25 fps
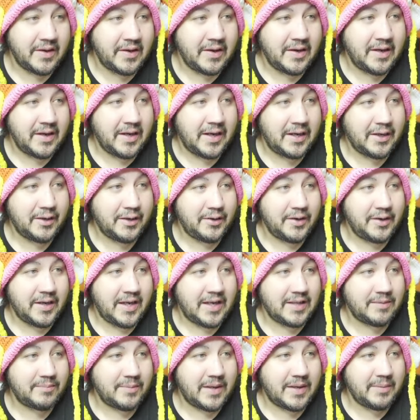I know you
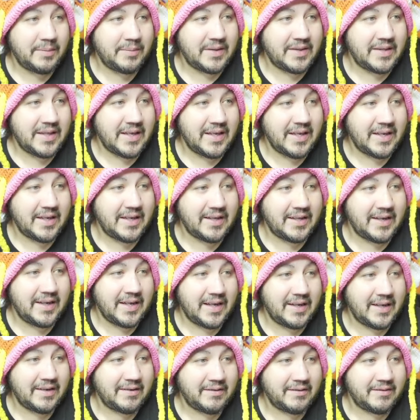guys might be thinking
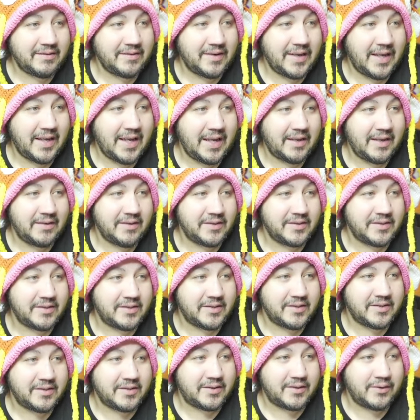that, it's
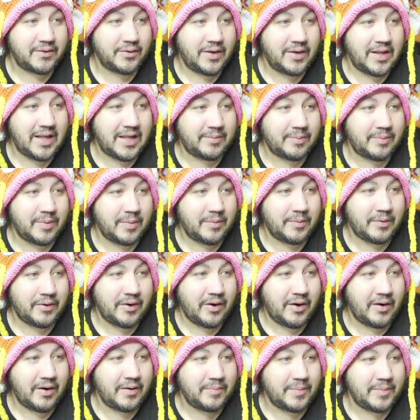just a Snorlax promo
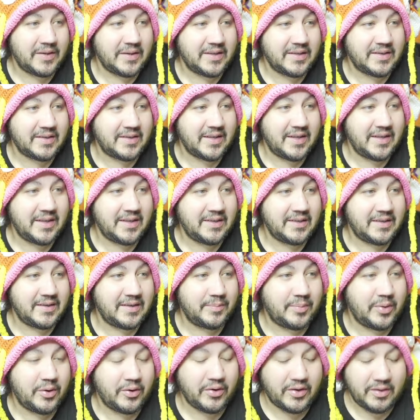card, but this is the
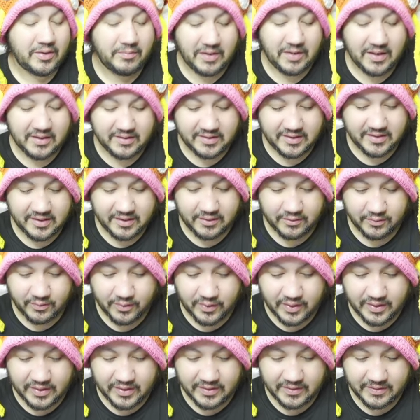Pokemon Center
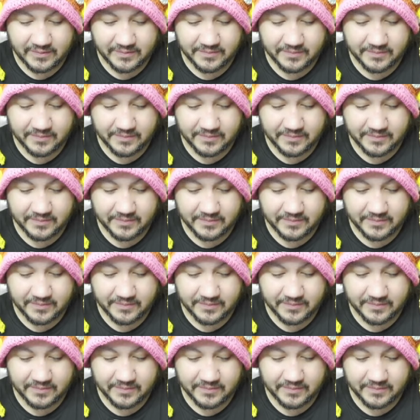one.